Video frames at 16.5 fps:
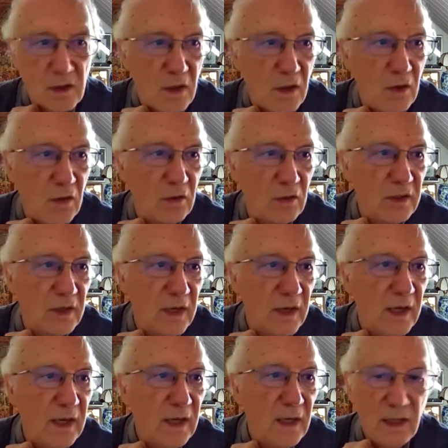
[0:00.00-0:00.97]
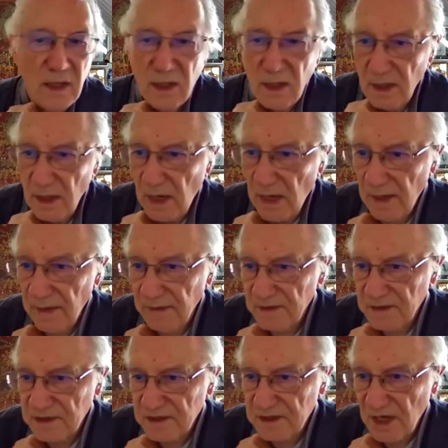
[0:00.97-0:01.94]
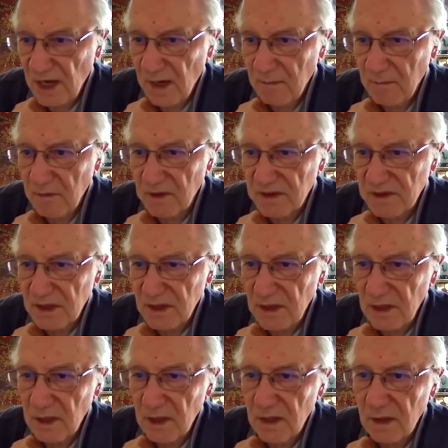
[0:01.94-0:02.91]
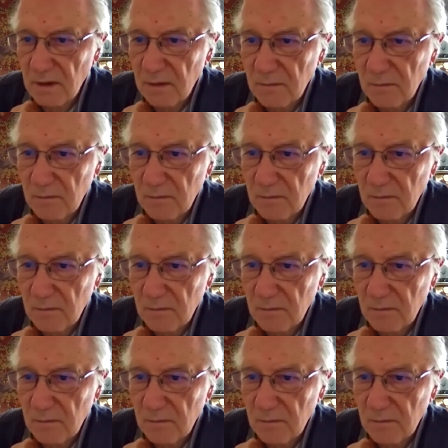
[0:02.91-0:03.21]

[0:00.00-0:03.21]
Okay, and the same is here.